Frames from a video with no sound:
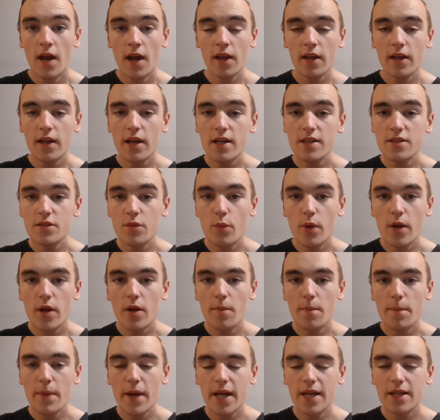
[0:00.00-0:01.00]
Hello guys and
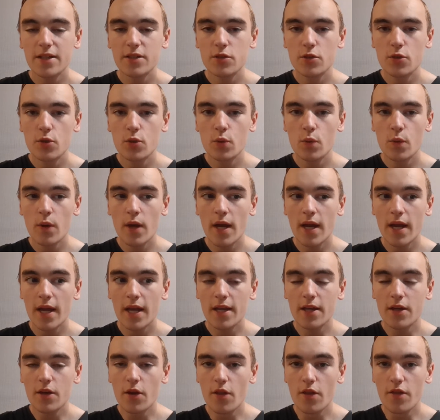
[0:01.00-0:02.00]
welcome back to
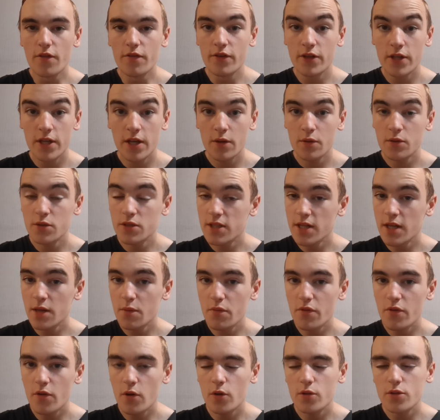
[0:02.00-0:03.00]
another video and today
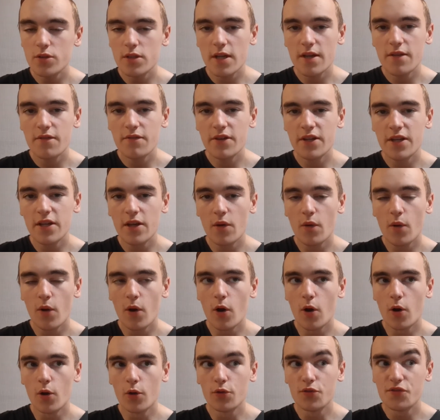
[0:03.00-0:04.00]
we've got a video
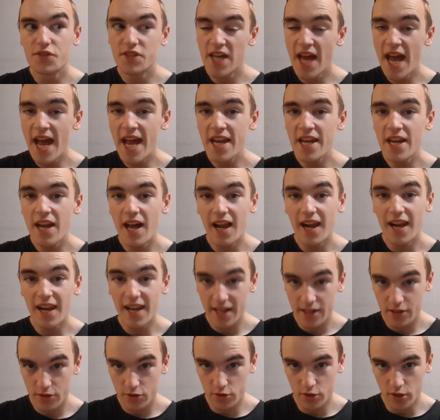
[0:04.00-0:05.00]
on 10
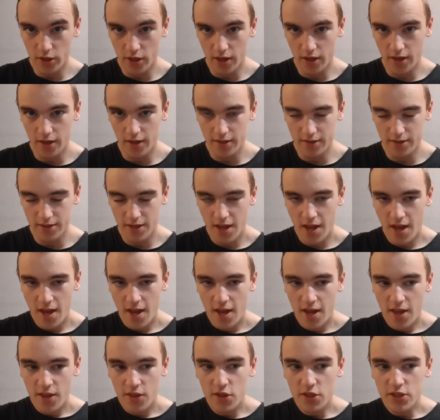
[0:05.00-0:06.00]
electric cars
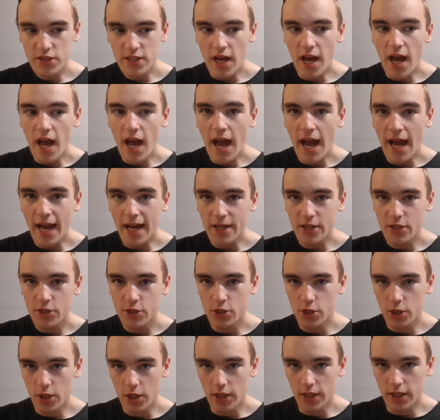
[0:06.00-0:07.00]
that I
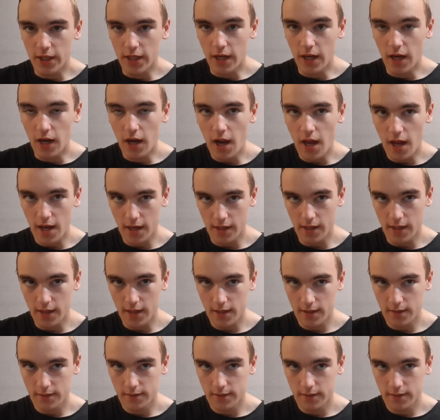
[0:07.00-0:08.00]
actually
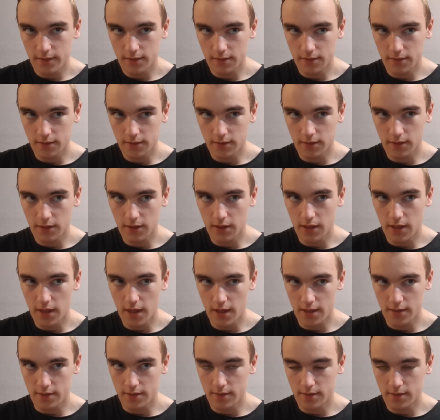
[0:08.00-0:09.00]
like.
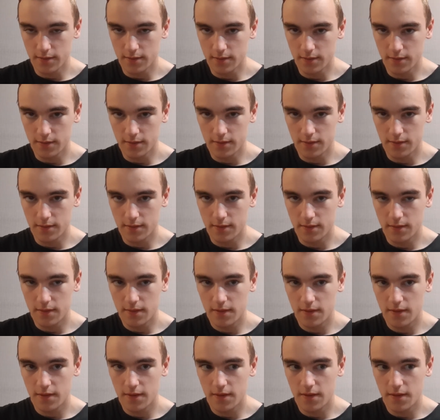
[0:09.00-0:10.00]
Yes.
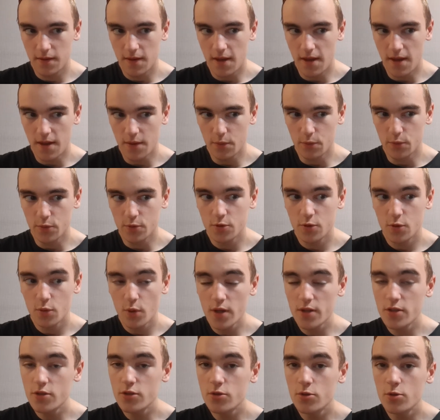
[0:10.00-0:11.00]
It was
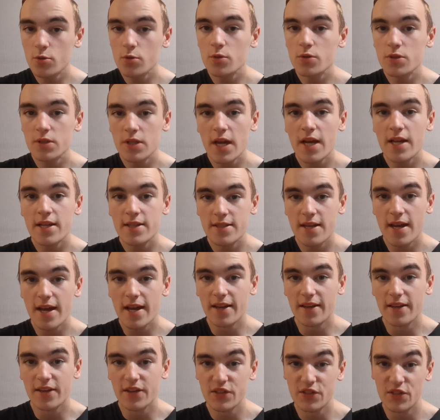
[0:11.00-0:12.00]
quite a struggle to get
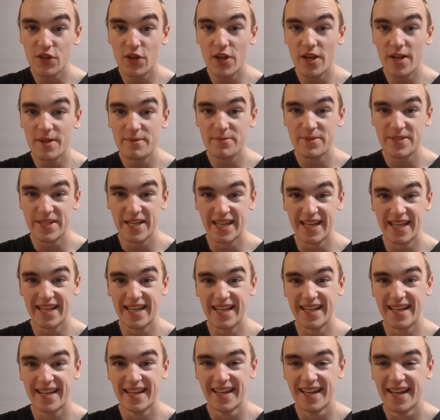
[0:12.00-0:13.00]
10, that's all I'm
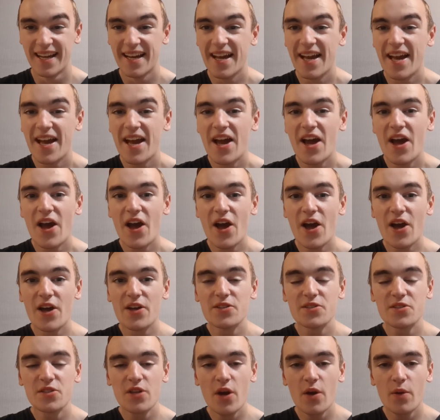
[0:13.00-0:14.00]
saying. Uh,
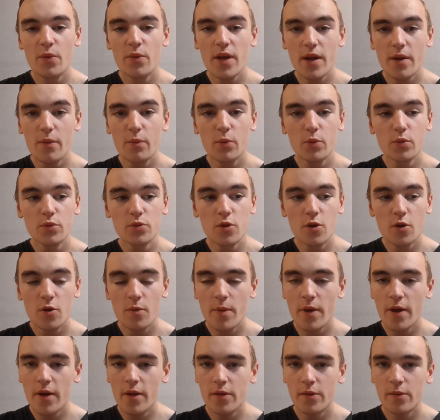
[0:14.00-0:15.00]
so yeah, we'll talk
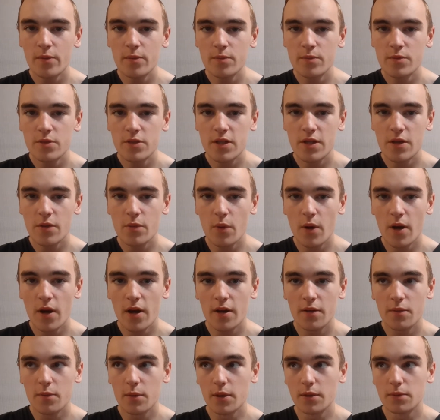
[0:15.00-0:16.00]
about them, see why,
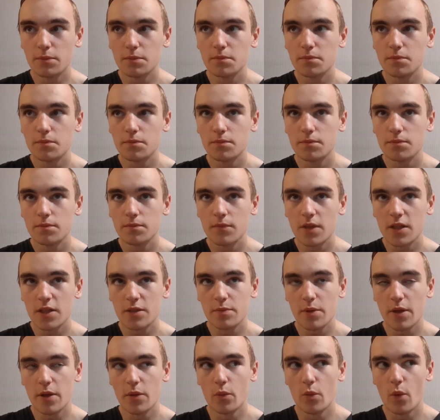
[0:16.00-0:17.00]
well,
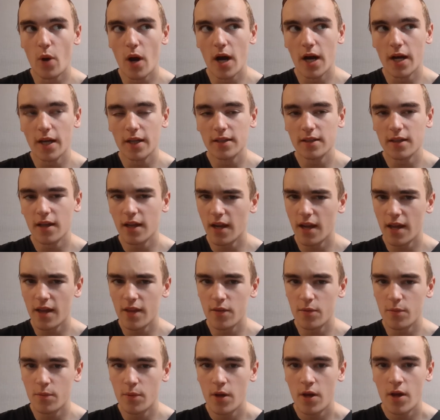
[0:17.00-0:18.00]
explain why I like
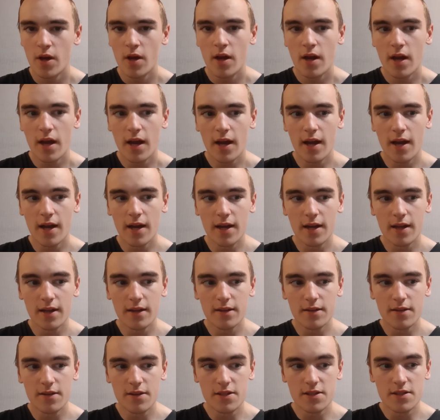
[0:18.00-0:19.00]
them
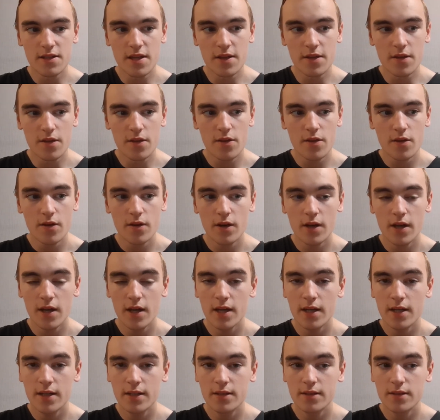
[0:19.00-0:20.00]
and this, that and the other
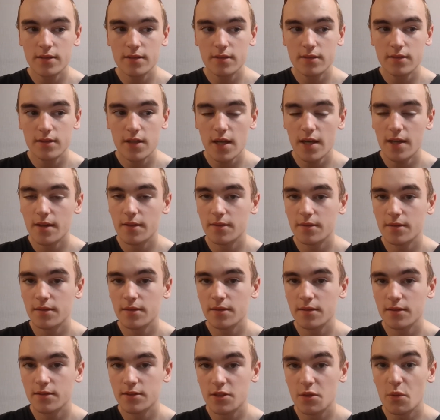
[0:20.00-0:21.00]
and yeah,
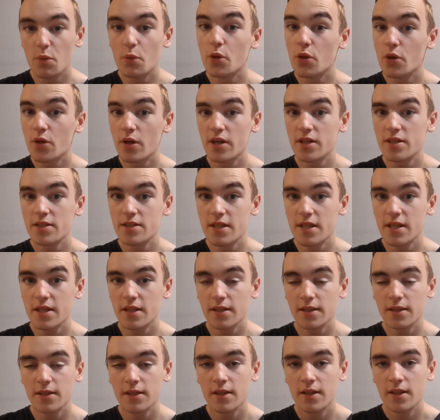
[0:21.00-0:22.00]
see what you guys think
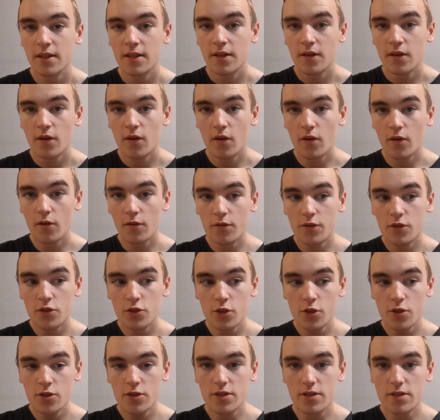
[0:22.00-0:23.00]
of the
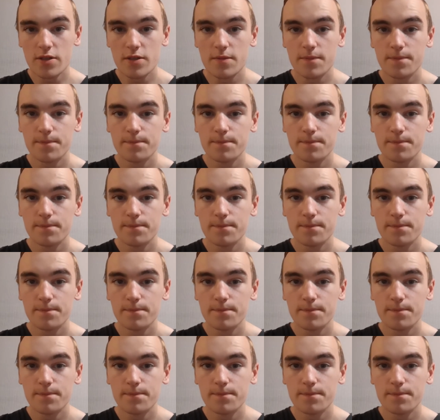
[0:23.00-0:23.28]
choices.